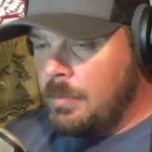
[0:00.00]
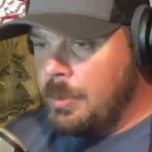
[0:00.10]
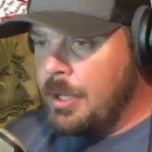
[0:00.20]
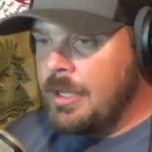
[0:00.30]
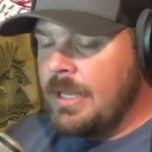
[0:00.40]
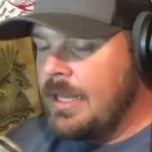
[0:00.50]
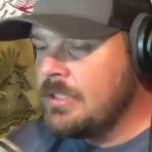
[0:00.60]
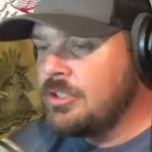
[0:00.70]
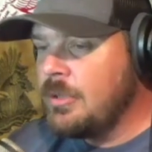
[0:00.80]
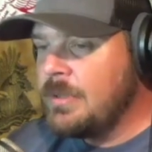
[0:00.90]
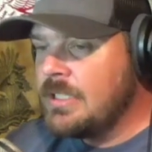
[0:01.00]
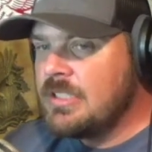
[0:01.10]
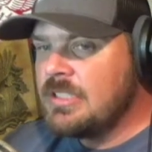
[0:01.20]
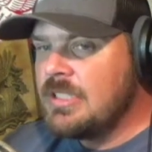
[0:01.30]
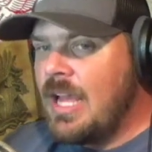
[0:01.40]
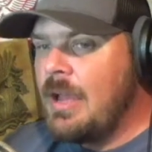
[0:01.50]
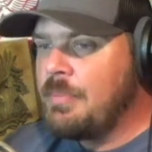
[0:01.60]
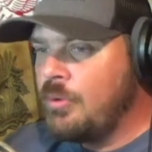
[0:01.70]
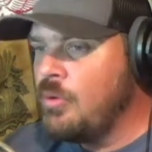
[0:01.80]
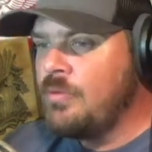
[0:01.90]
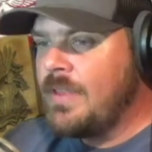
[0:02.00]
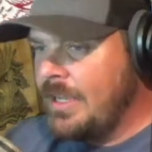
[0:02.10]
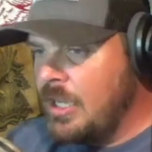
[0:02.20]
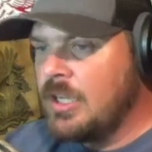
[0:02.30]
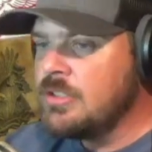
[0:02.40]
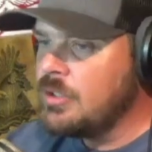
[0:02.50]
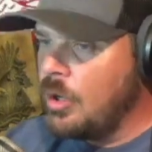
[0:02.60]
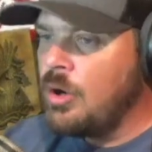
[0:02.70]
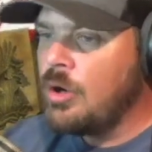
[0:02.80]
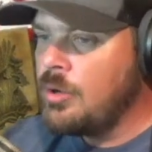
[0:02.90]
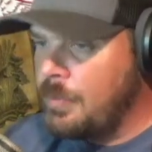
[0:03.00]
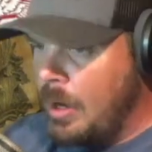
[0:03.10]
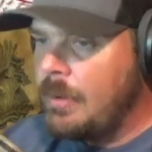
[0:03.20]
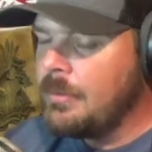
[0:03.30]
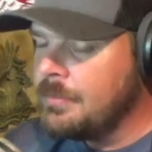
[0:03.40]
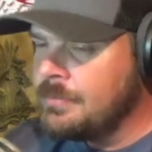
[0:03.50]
But ladies and gentlemen, this does not prove that guns are the problem.